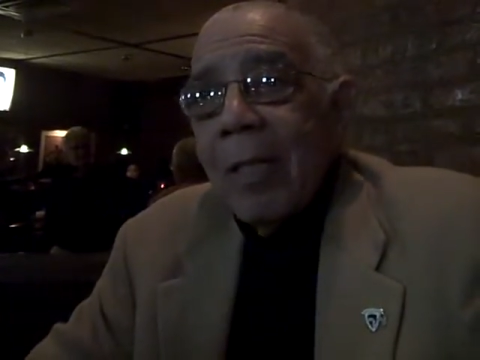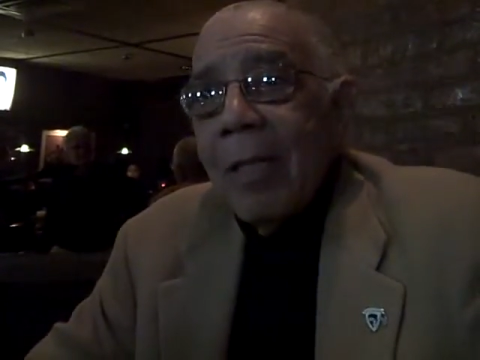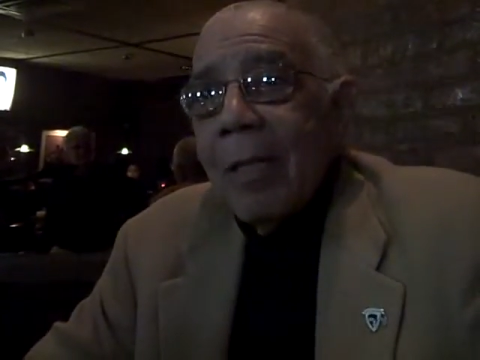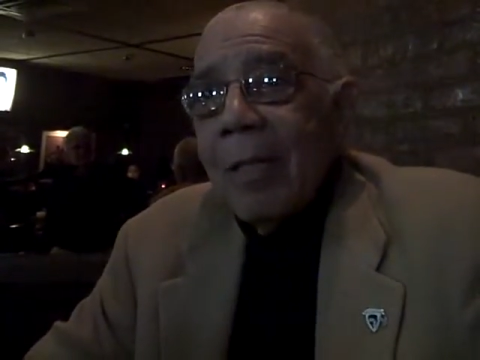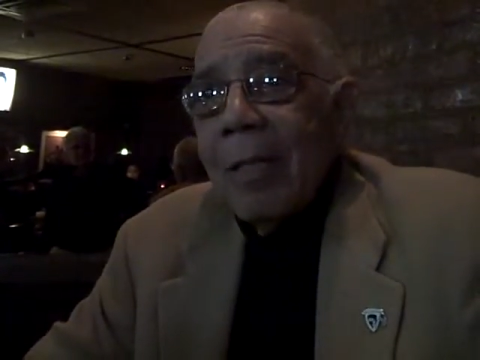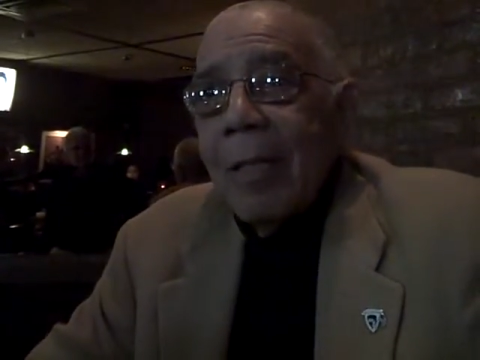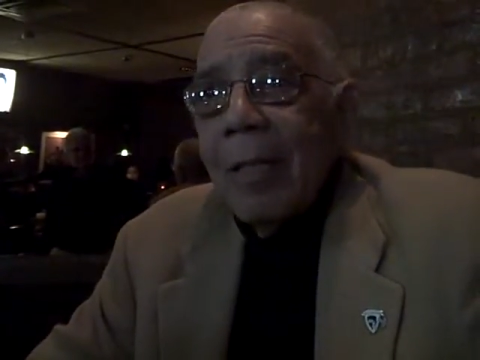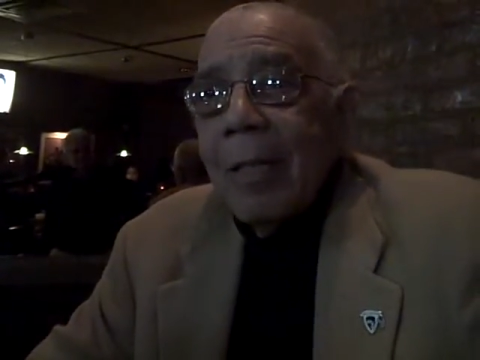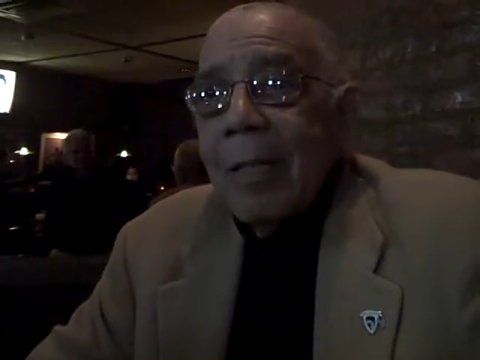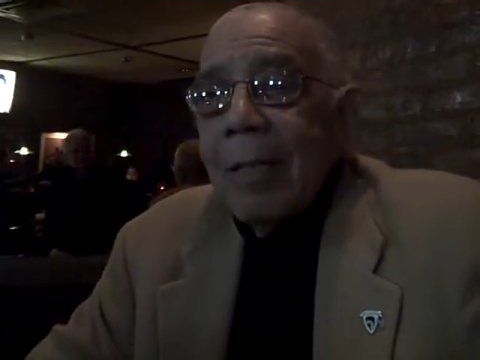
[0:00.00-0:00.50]

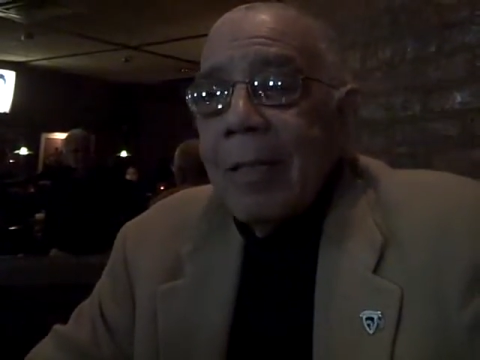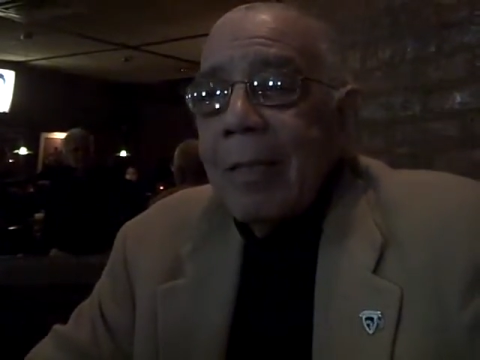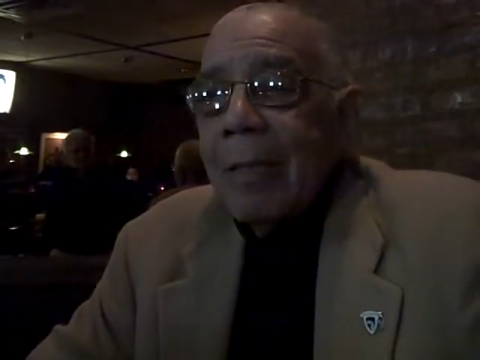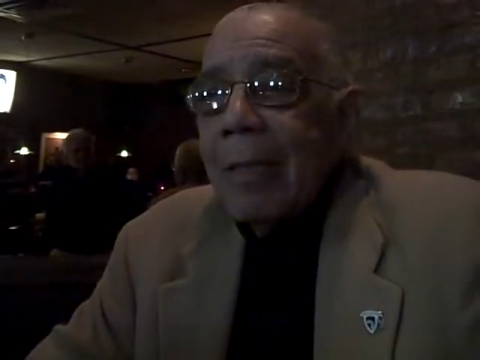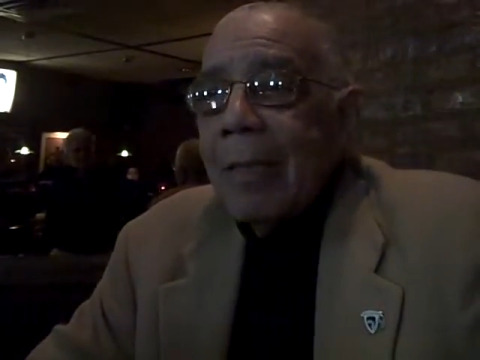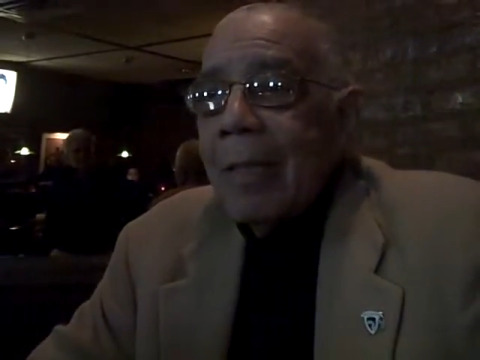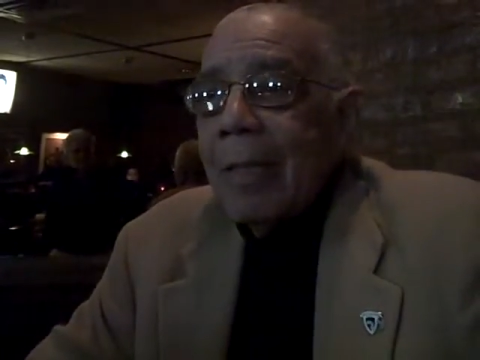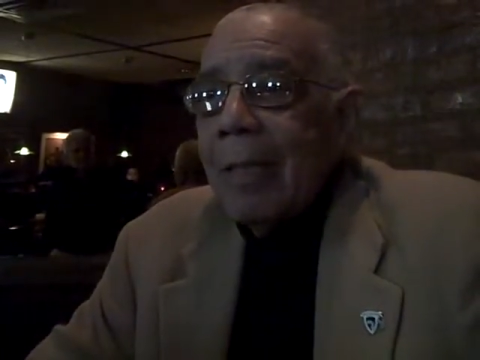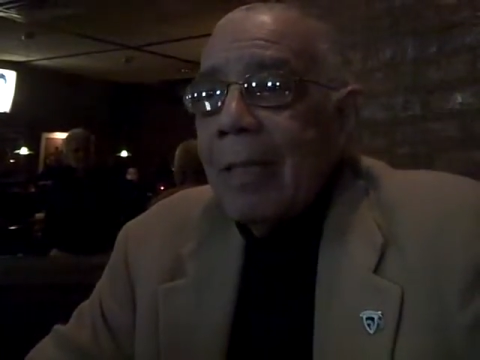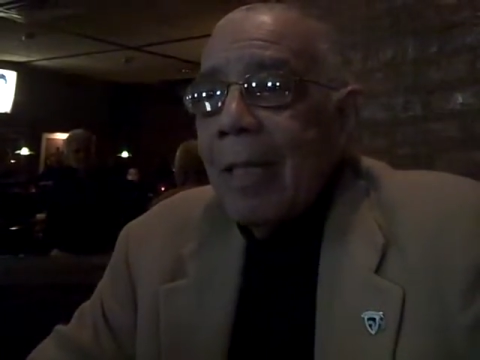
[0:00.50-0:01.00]

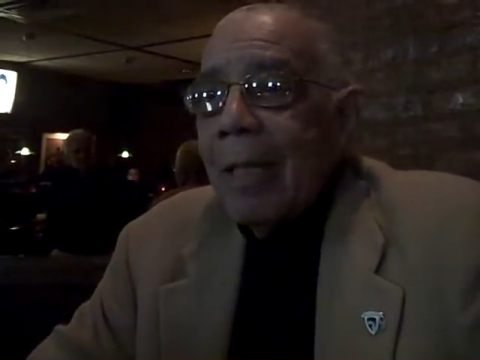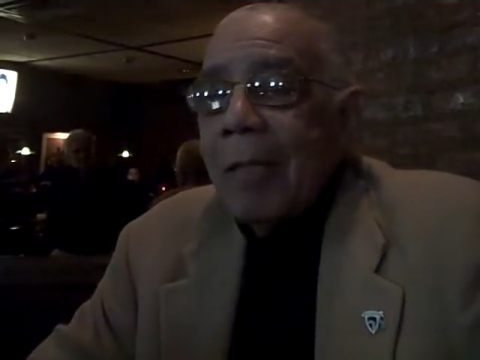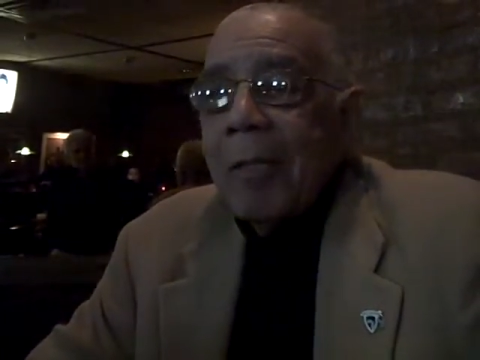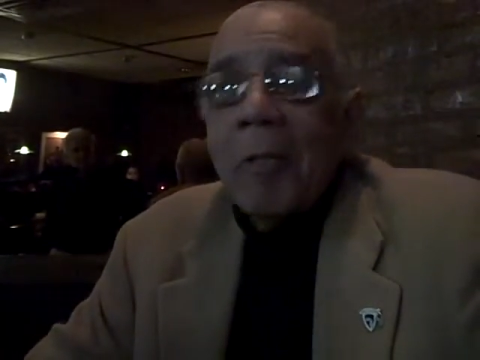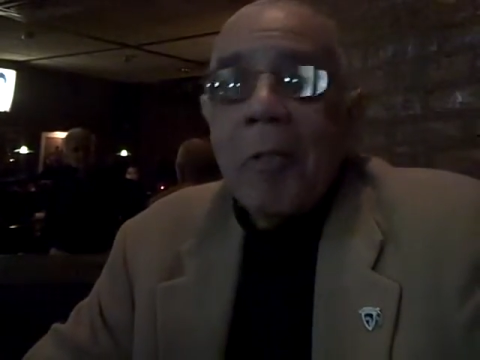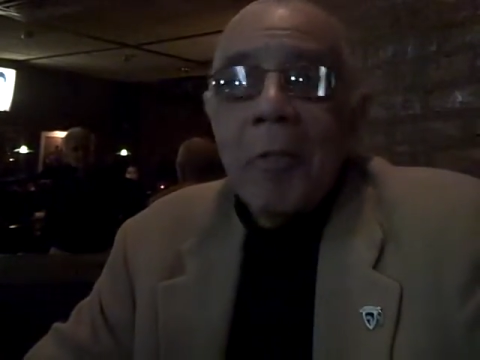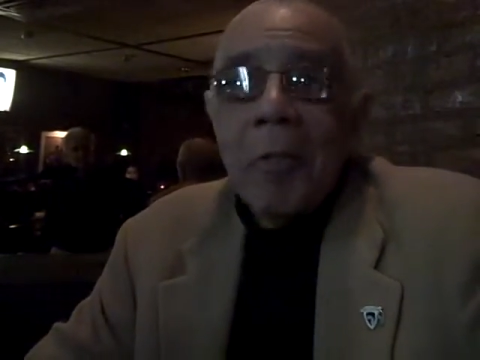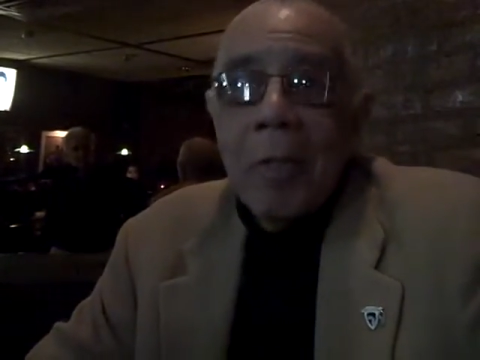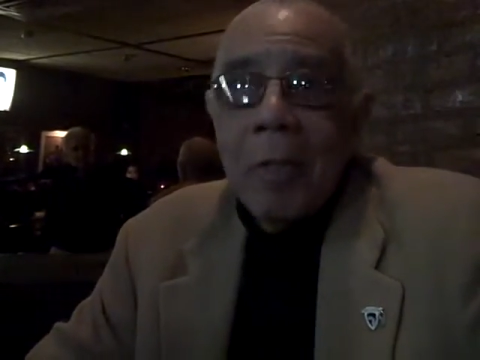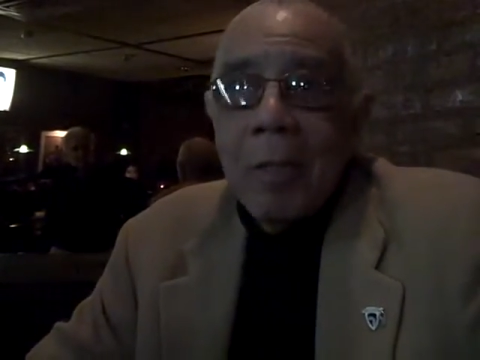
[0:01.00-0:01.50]
I
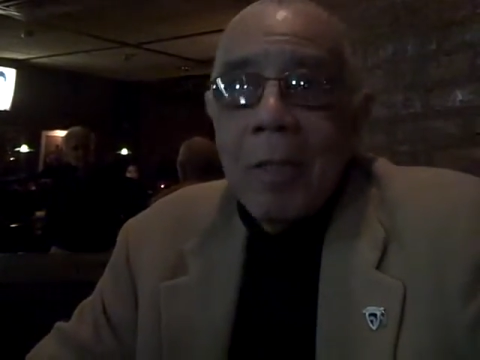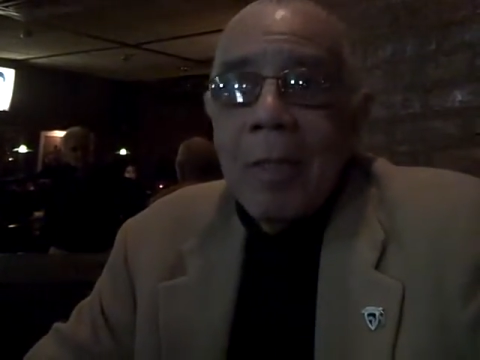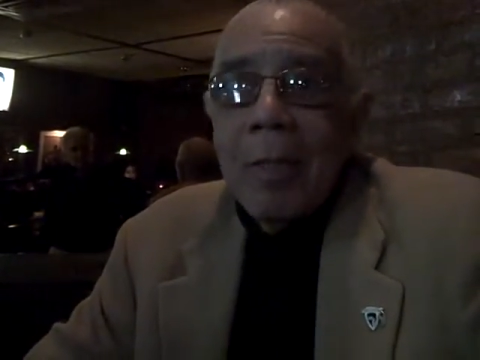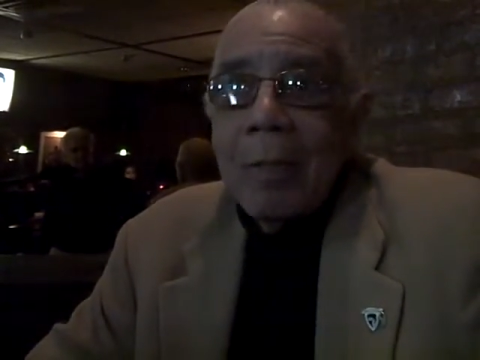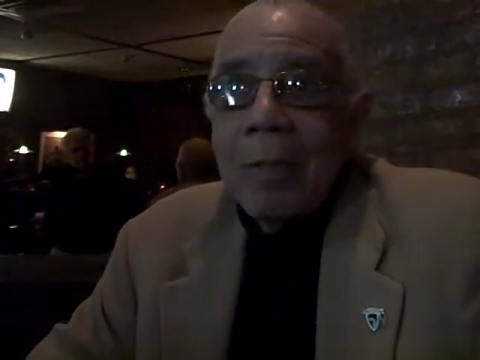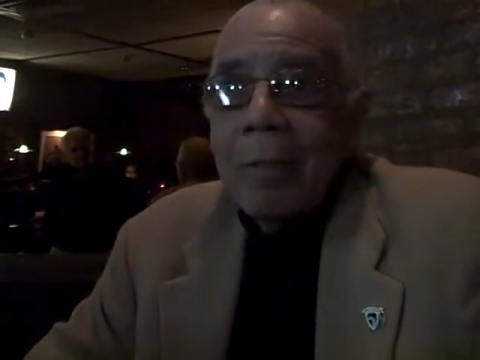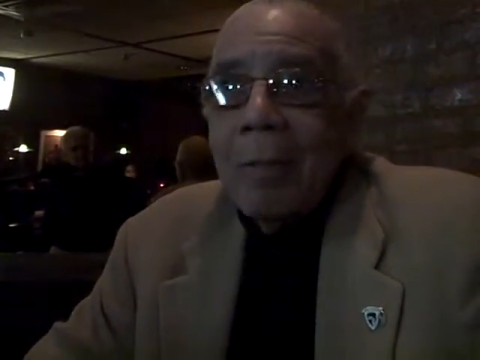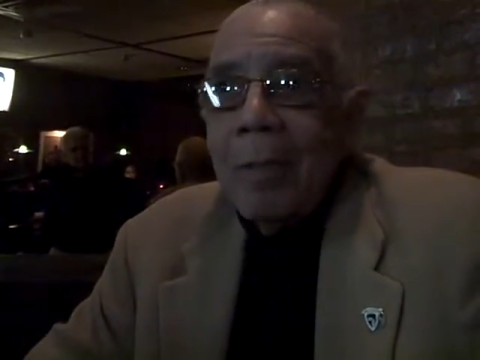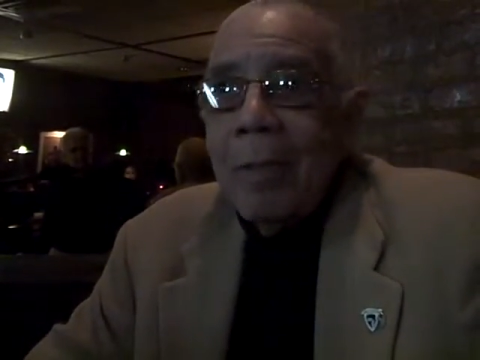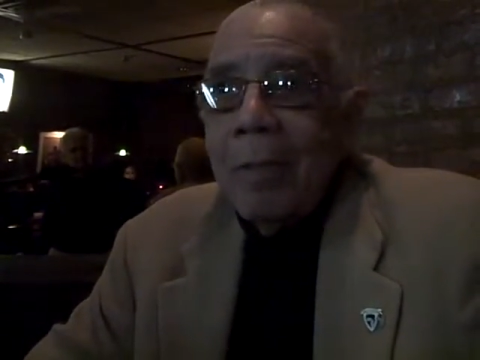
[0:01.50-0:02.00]
learned a lot
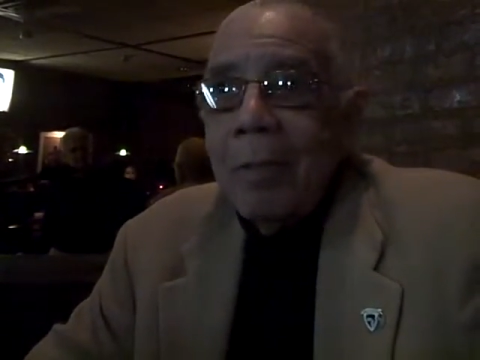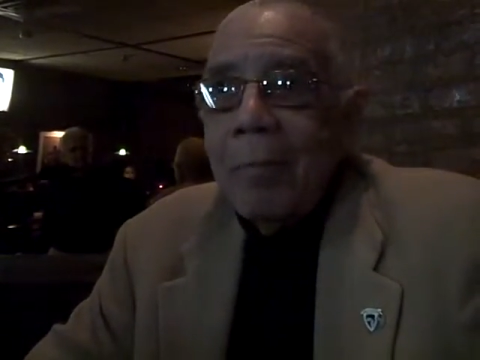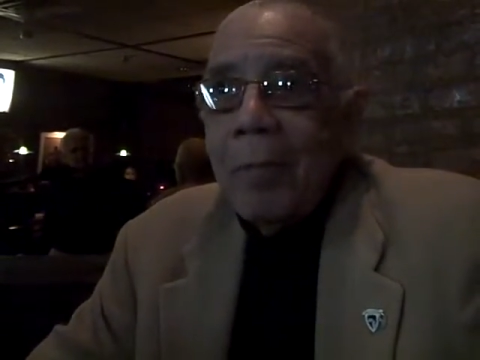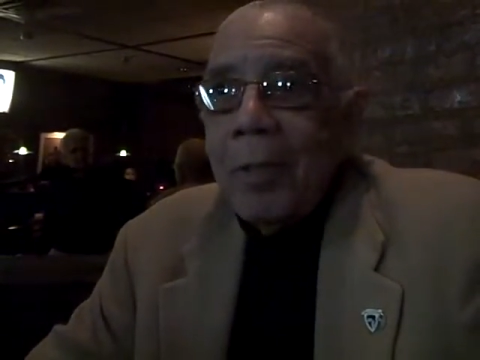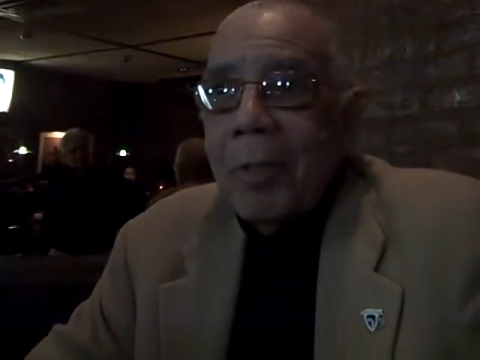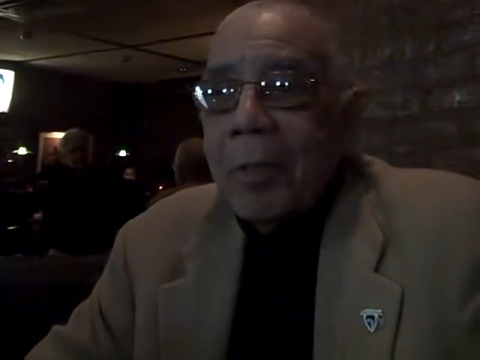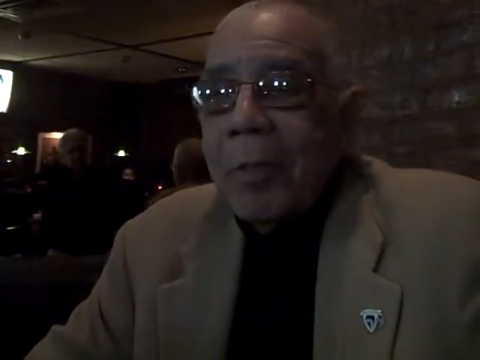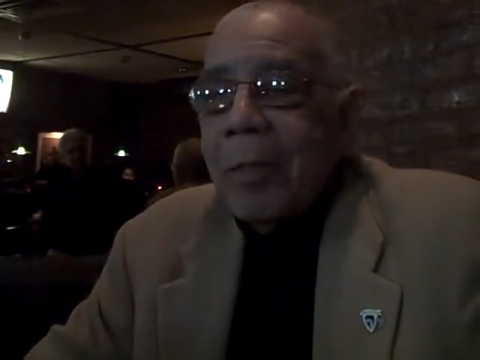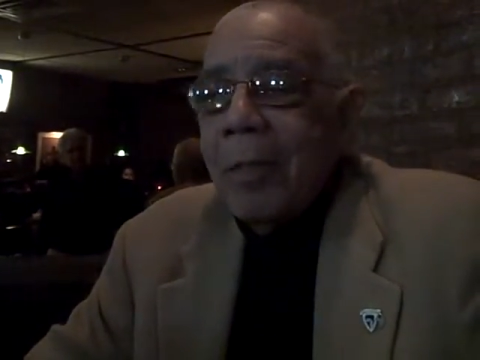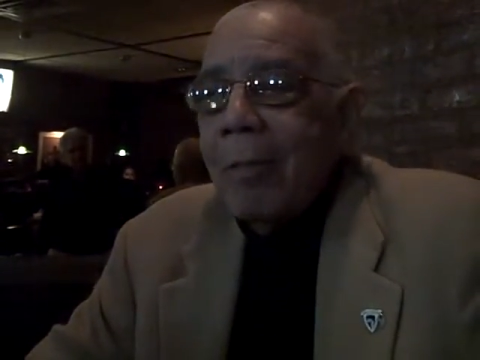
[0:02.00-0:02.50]
in the
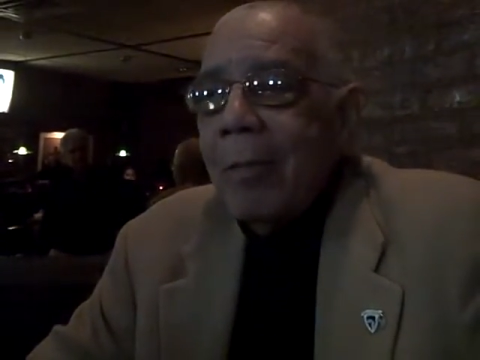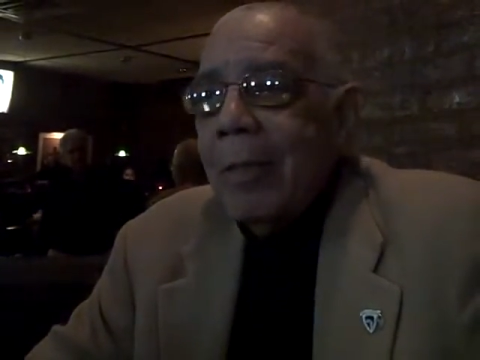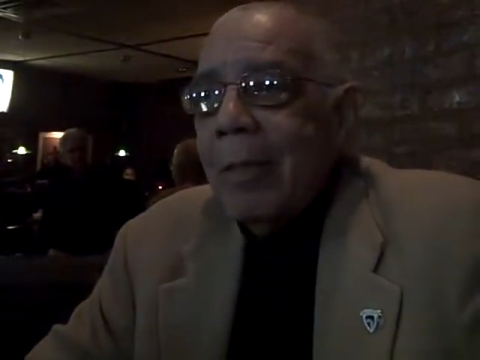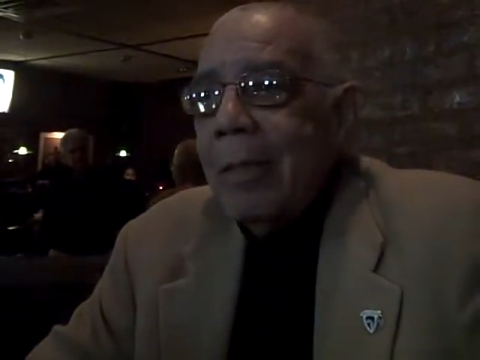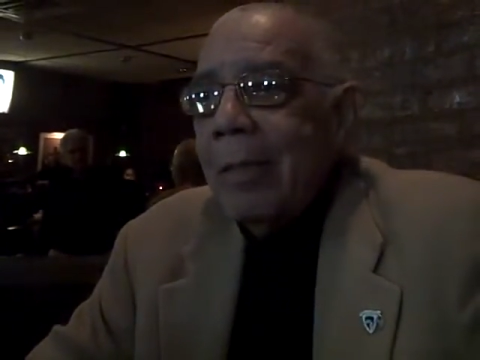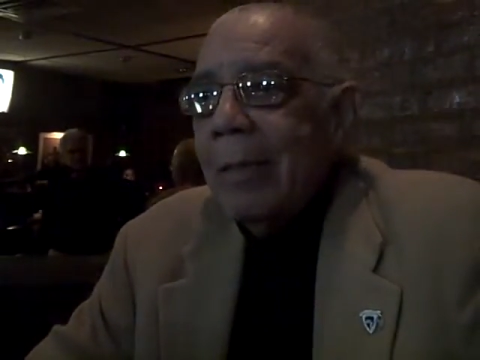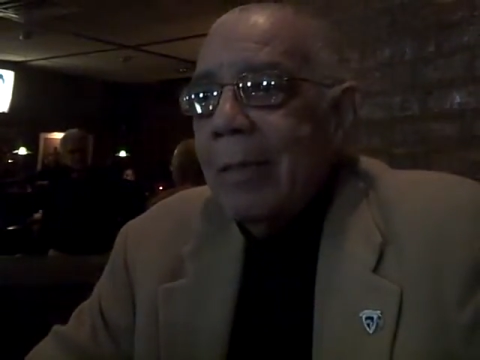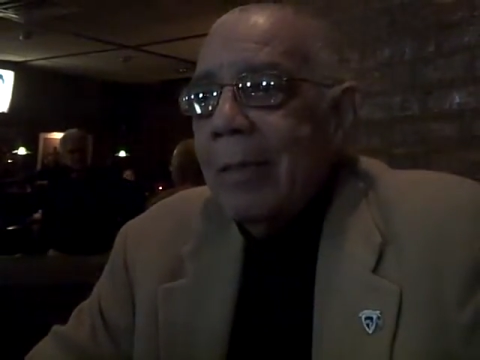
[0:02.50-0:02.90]
military.